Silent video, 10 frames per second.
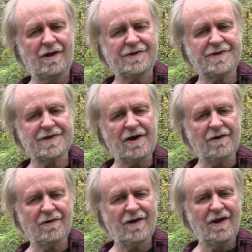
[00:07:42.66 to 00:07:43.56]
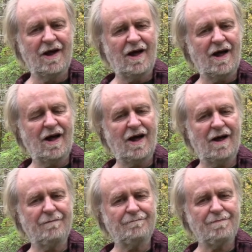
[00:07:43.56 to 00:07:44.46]
So
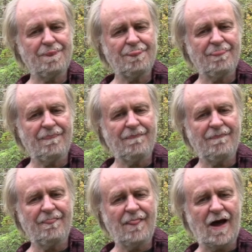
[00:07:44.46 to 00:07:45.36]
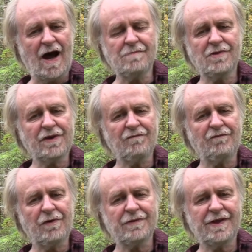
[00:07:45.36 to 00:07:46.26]
I'm looking
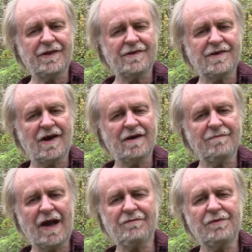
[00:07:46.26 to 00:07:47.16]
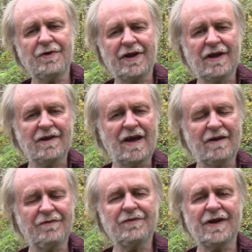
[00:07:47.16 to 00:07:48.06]
forward to this time.
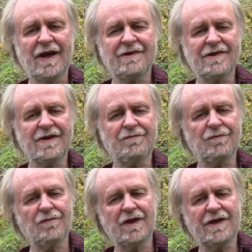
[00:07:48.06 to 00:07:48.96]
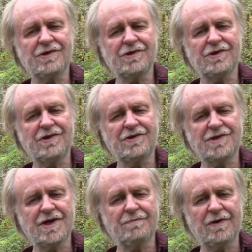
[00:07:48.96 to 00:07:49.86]
Everyone has a different
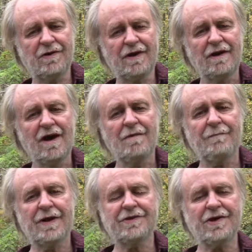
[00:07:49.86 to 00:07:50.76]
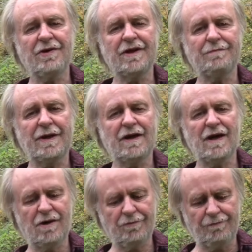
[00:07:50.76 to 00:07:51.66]
relationship to it, but it's going to be
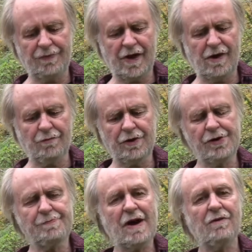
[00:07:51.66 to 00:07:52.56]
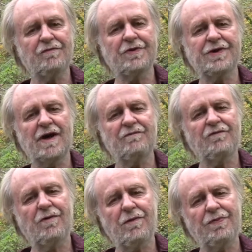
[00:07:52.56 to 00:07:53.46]
a really powerful time
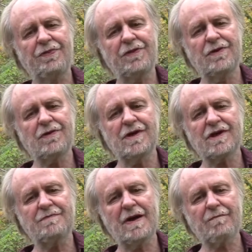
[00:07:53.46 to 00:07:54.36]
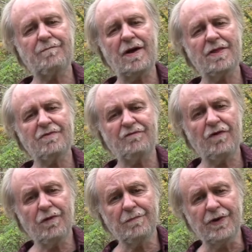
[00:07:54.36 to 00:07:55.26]
for, you can expect by the
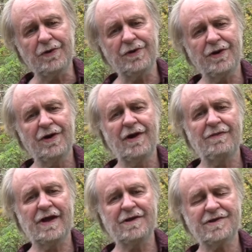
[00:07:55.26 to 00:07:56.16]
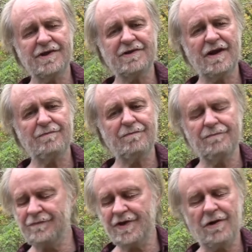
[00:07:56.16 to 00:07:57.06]
full moon, that is
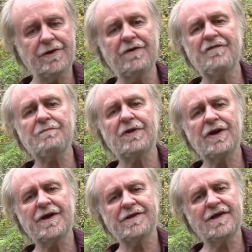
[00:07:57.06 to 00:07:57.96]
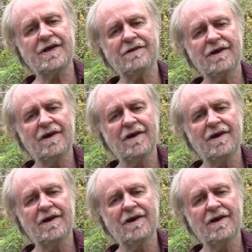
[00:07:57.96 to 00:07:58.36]
November 19th,